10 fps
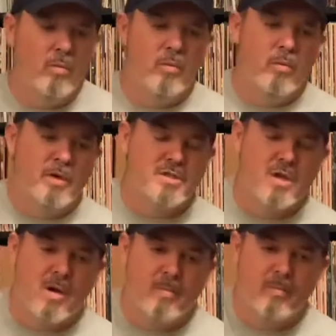Which
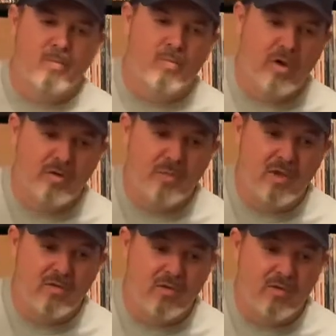brings
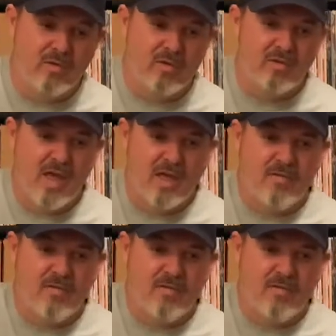me to the second